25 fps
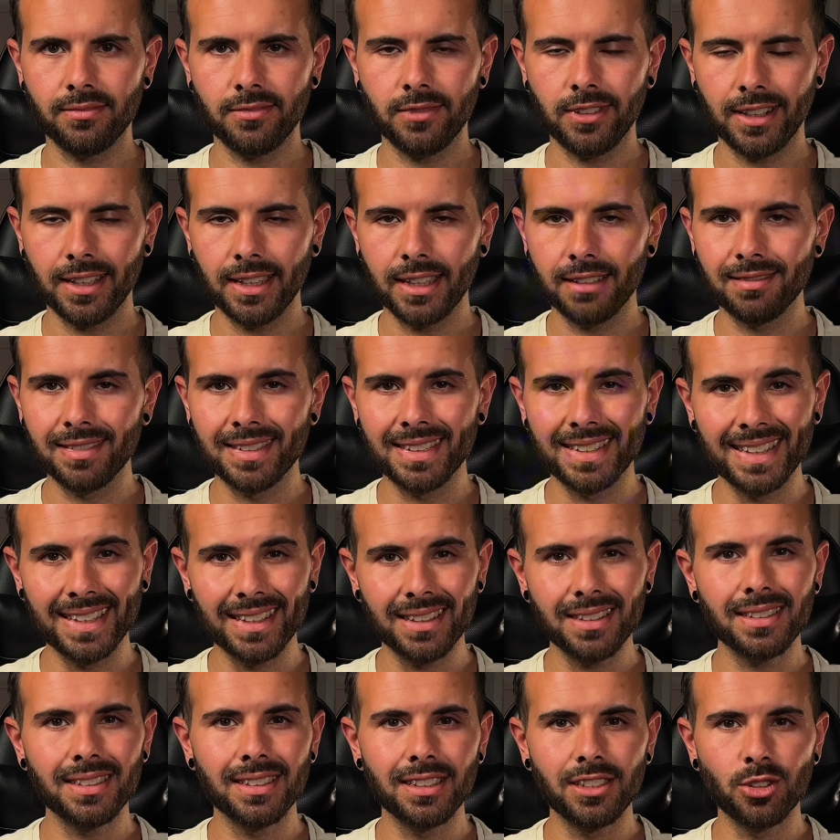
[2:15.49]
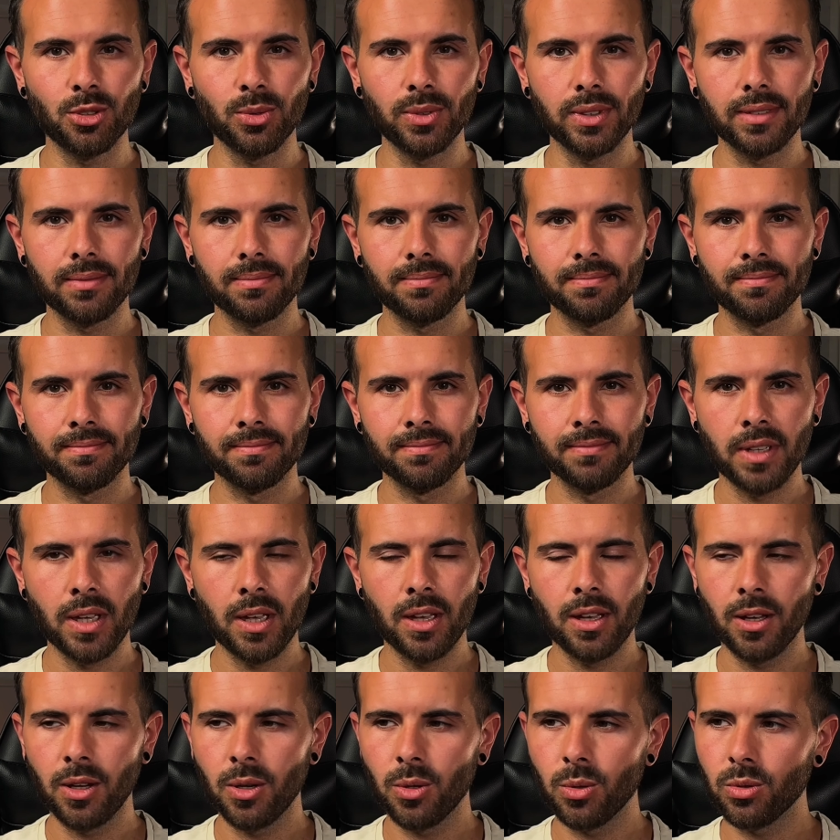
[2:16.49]
Right? They're addicted to it.
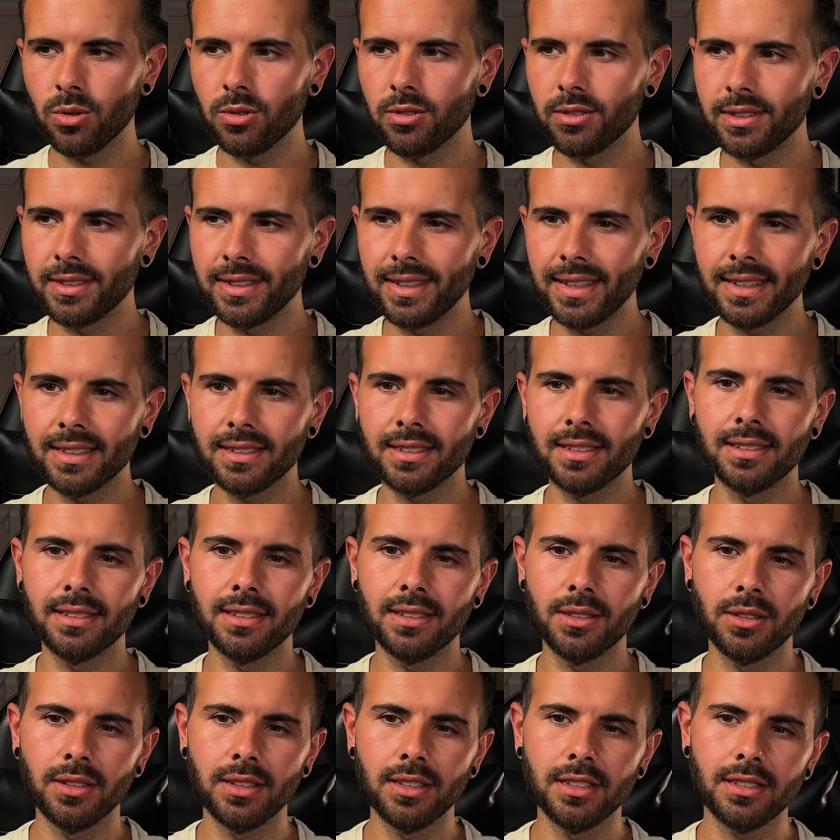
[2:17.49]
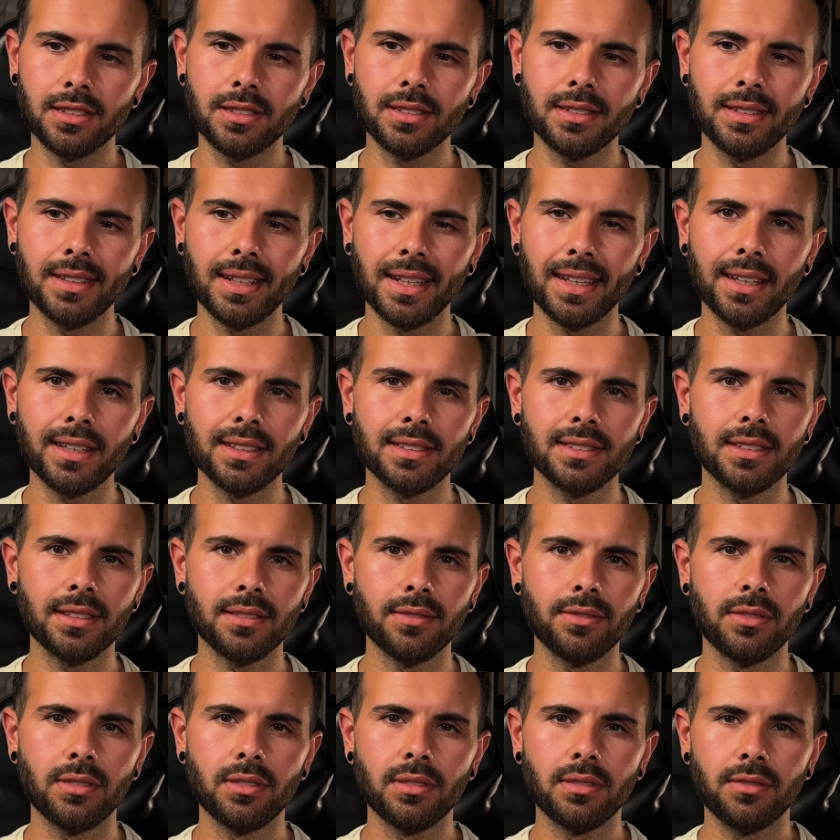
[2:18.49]
We're addicted to this negative
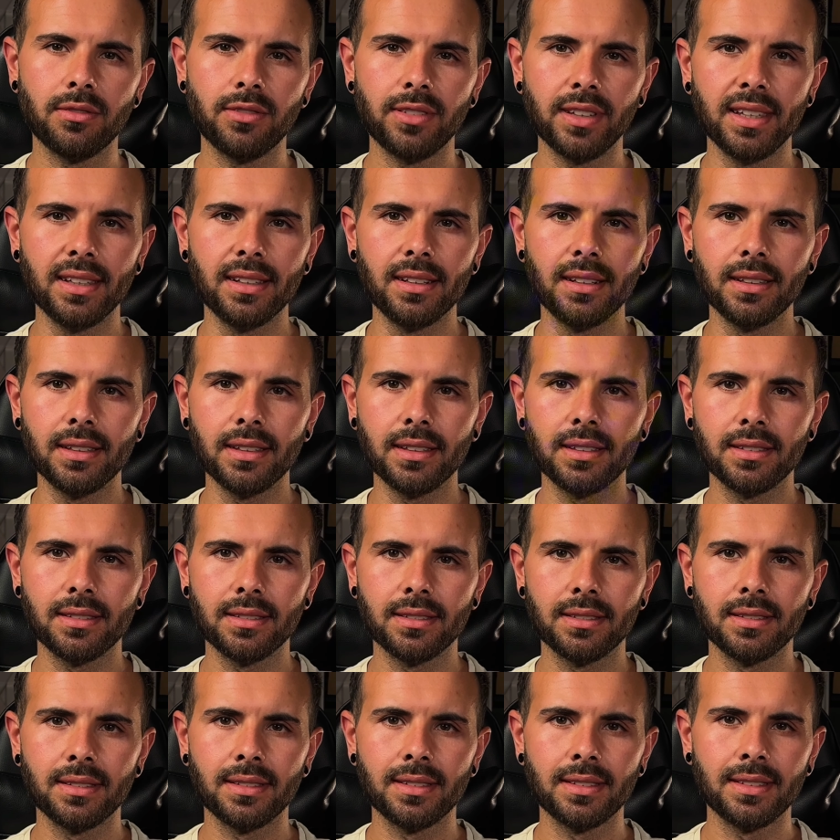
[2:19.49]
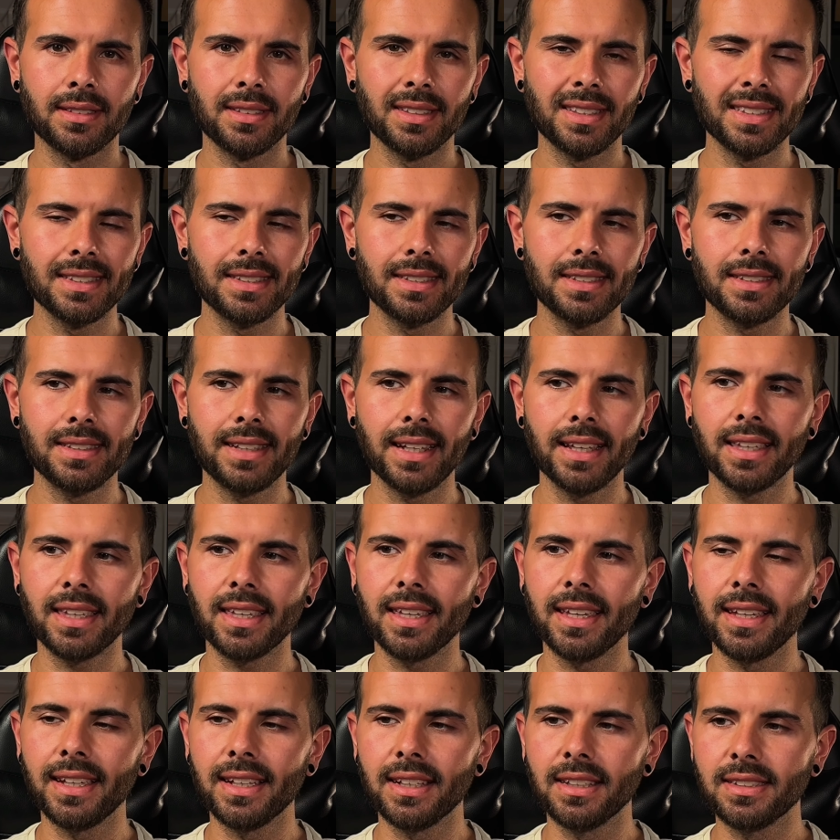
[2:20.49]
feeling. It's
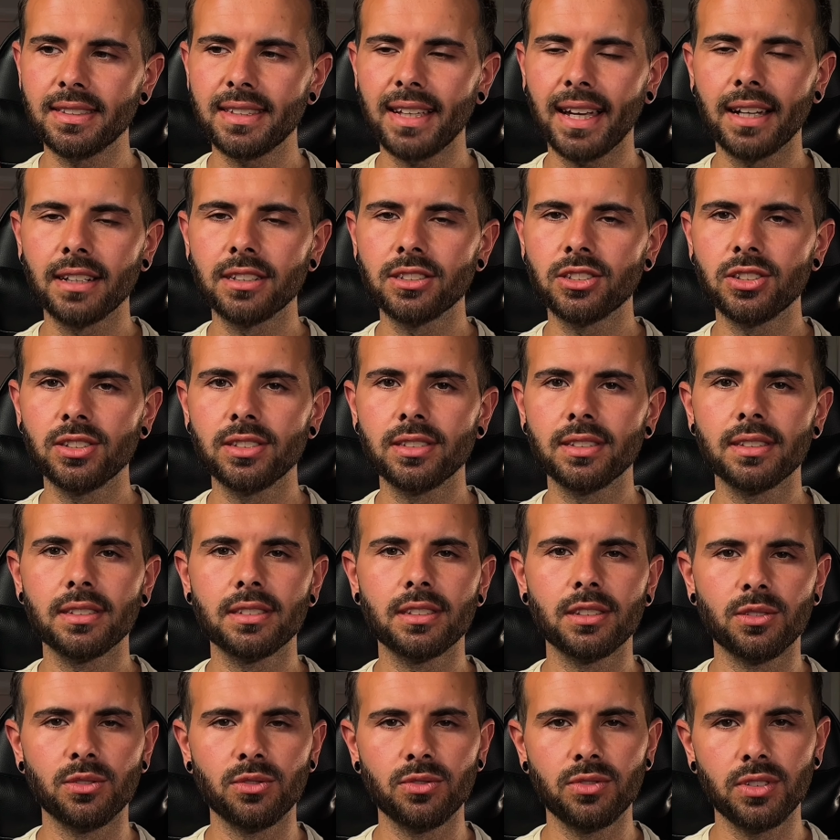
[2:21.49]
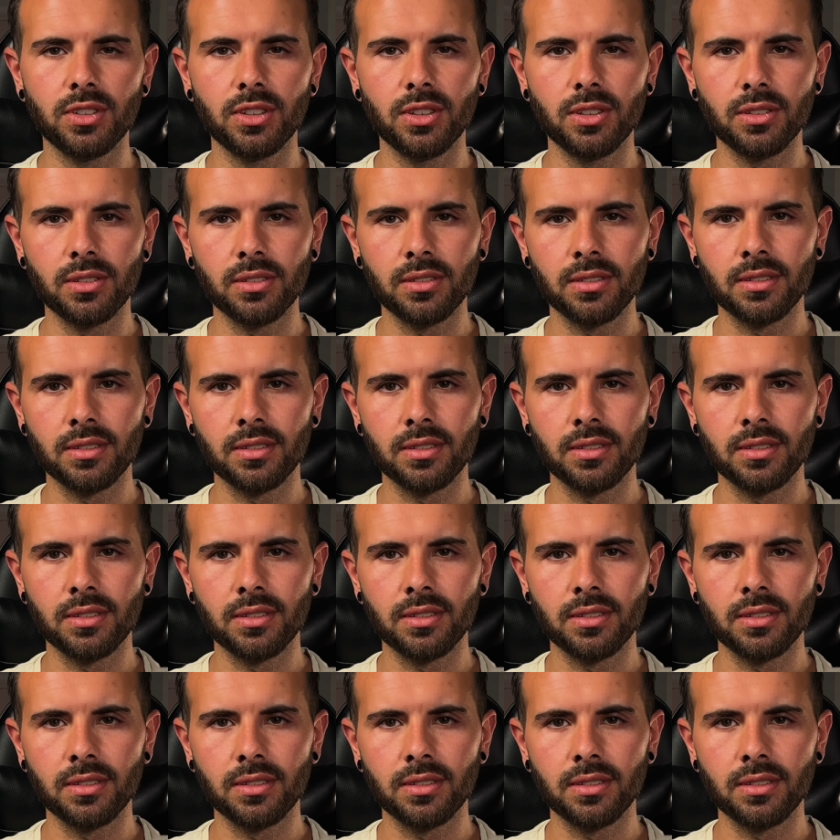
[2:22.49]
sticky. It attaches itself to you.